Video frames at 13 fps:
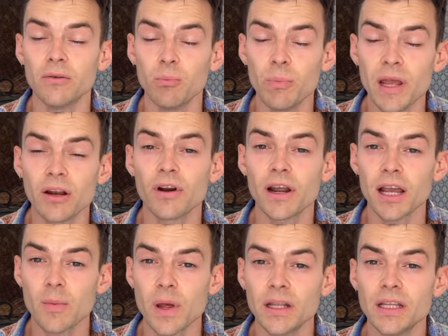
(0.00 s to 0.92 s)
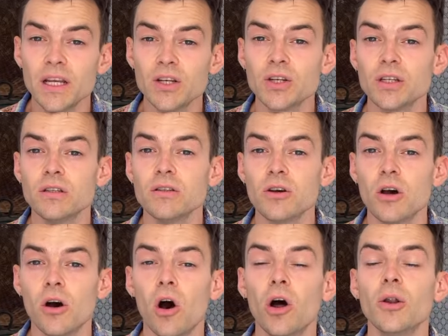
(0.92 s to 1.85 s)
make recommendations
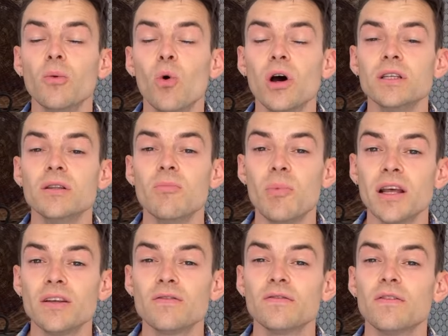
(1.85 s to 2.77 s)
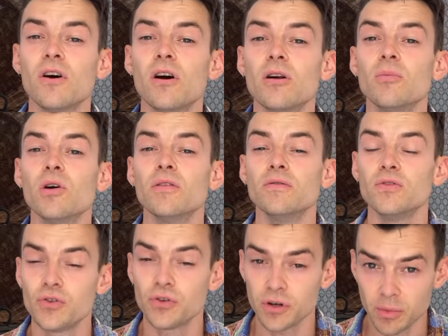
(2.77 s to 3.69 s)
on what is the best form of
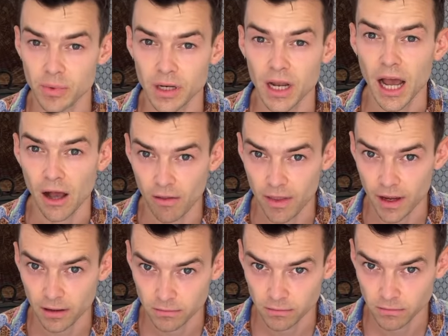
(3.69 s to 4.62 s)
treatment out there.